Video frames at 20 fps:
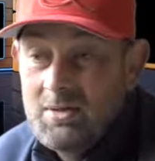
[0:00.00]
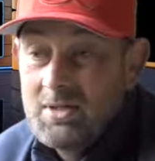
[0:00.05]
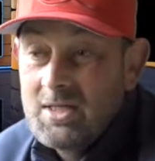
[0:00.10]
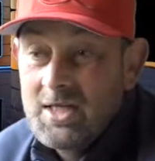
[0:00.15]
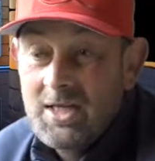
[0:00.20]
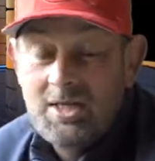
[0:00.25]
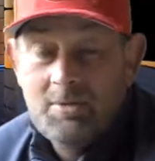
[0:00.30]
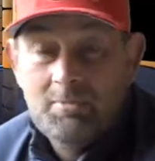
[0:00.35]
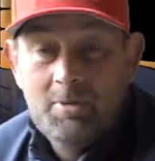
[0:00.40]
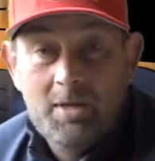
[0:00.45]

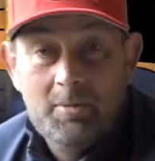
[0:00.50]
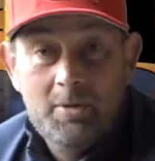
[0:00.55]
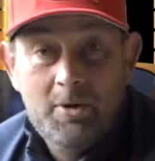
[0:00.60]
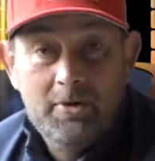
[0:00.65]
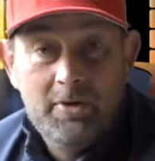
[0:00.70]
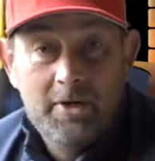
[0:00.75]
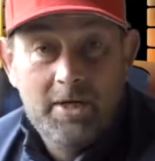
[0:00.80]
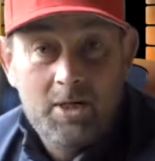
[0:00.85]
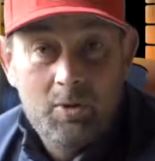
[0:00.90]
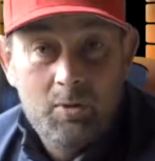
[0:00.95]
Can you blame it
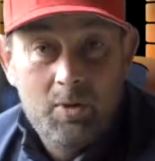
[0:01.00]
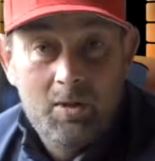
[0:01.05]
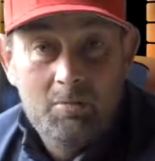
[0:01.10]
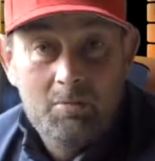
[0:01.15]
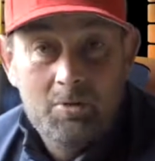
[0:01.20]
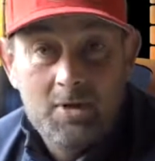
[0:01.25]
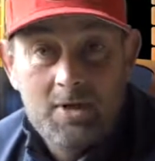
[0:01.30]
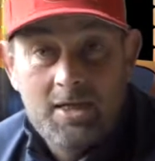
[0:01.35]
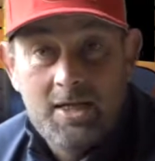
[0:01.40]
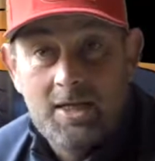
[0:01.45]
on the
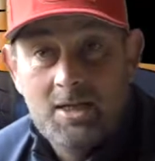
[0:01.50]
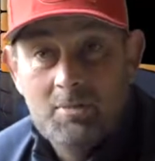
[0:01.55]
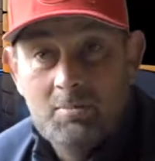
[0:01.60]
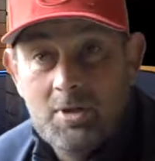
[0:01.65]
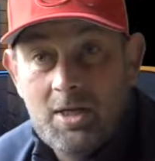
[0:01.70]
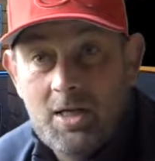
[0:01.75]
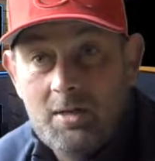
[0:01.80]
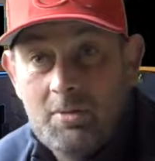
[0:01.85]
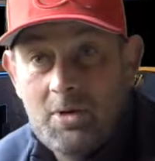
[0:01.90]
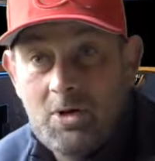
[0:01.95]
equipment? Can you
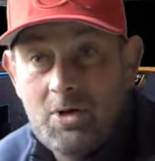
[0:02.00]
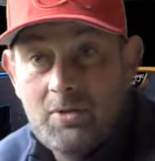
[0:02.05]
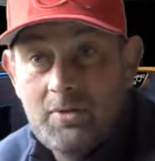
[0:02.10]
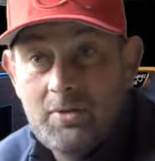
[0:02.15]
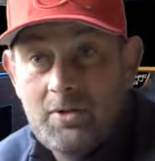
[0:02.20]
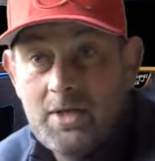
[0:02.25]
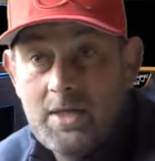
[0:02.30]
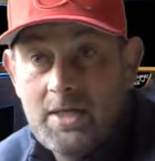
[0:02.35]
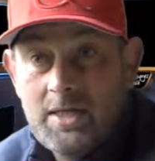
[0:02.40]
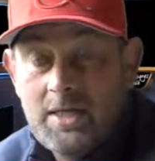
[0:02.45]
blame it
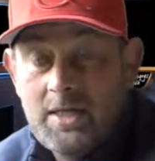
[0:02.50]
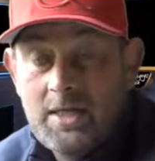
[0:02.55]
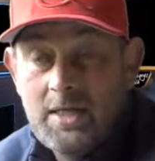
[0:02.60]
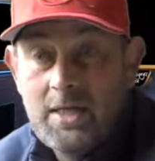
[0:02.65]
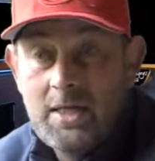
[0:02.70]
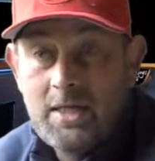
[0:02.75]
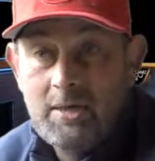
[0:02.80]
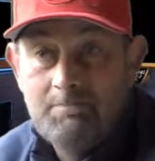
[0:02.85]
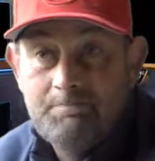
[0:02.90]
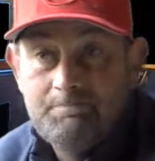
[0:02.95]
on
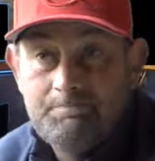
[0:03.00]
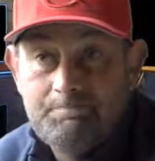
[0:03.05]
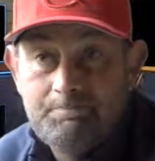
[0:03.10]
the